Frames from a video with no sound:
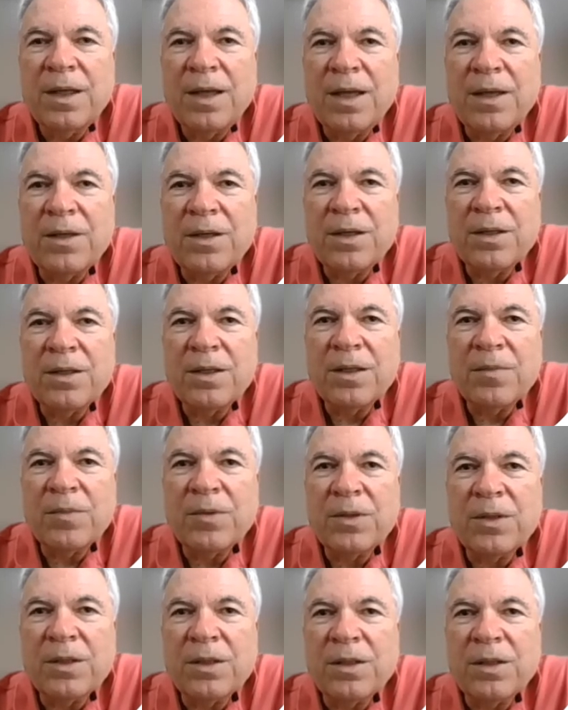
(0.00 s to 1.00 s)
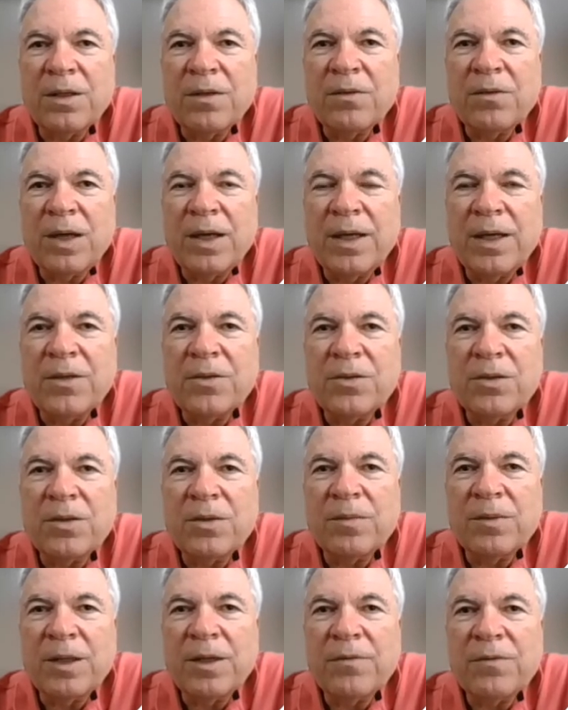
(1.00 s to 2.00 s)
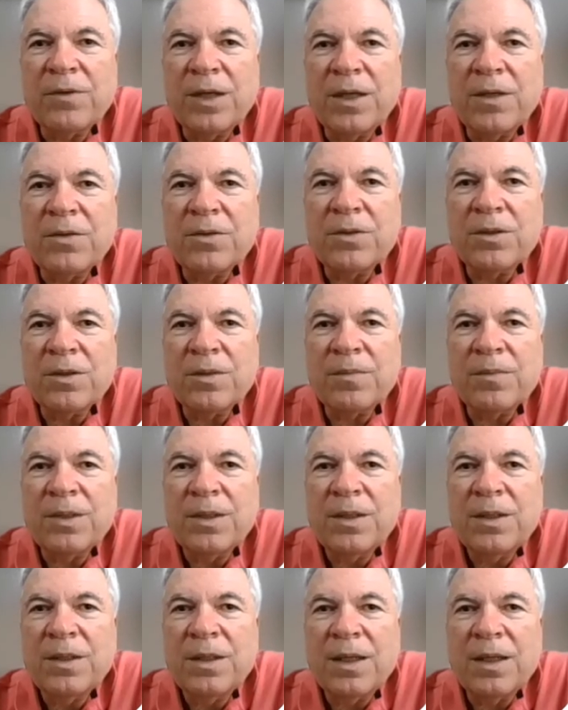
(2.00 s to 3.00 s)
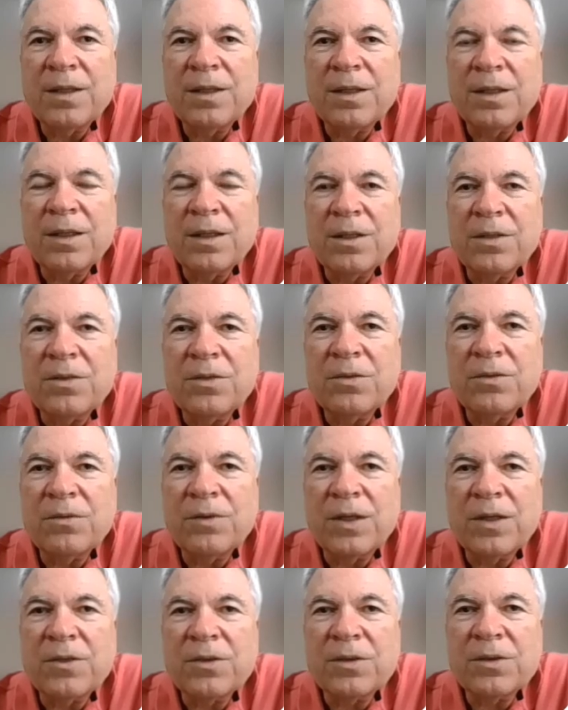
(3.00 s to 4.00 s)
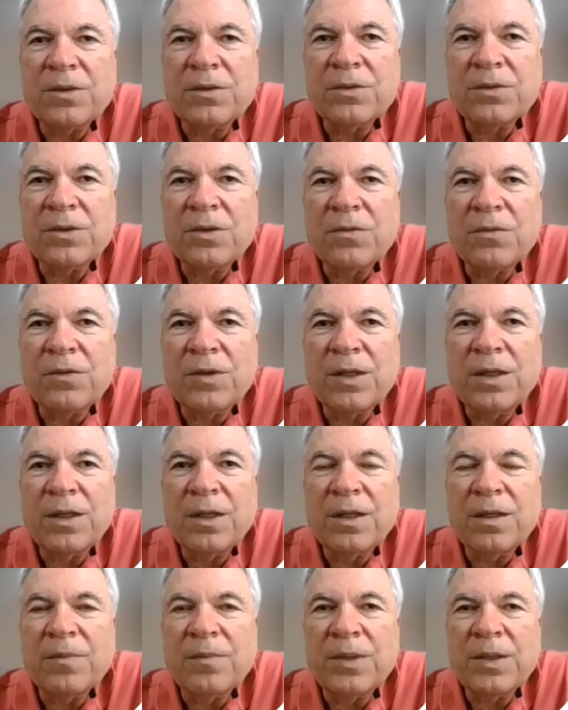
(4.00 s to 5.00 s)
and you end up with the right atrium, left atrium, and then the two ventricles over here.